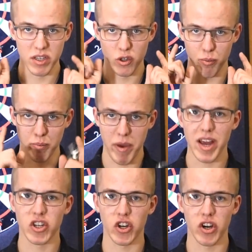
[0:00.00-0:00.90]
So
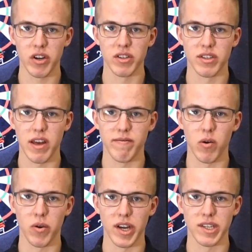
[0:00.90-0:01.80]
make sure, stay
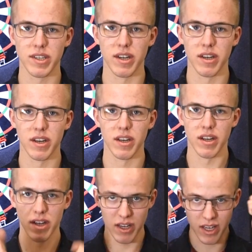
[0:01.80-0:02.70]
focused,
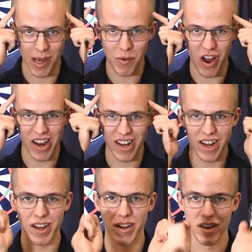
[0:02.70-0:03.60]
keep your head in
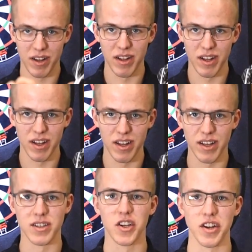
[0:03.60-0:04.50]
it.
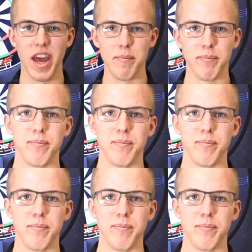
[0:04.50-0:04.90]
It's a good game.